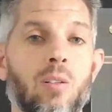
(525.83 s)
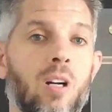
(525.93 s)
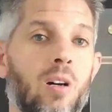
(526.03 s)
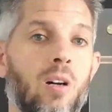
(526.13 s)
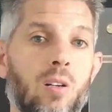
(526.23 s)

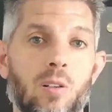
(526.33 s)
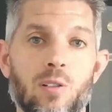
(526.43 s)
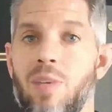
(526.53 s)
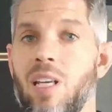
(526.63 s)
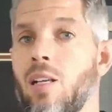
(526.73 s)

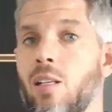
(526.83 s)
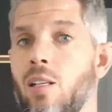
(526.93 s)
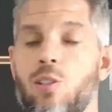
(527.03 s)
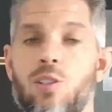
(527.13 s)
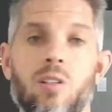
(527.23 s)
Calls,
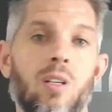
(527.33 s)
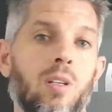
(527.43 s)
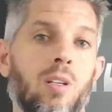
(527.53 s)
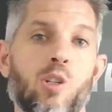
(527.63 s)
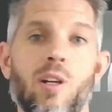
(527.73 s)
meetings,
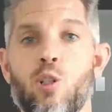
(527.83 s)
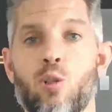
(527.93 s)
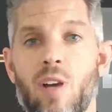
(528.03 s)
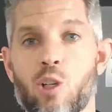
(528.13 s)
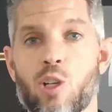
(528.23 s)
trying to
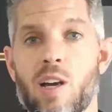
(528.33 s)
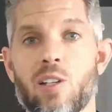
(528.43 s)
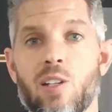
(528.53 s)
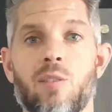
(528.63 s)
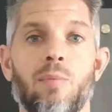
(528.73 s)

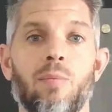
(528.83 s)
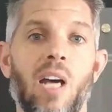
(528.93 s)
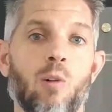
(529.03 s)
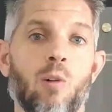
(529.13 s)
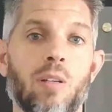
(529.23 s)
strategize
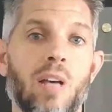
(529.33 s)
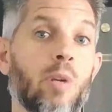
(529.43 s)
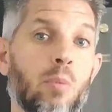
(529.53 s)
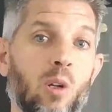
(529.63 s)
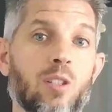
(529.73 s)
how
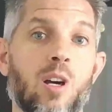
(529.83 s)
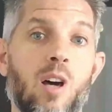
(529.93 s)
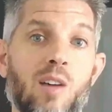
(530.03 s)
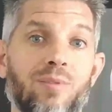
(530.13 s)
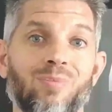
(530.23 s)
we pull this
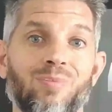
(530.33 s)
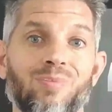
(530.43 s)
off.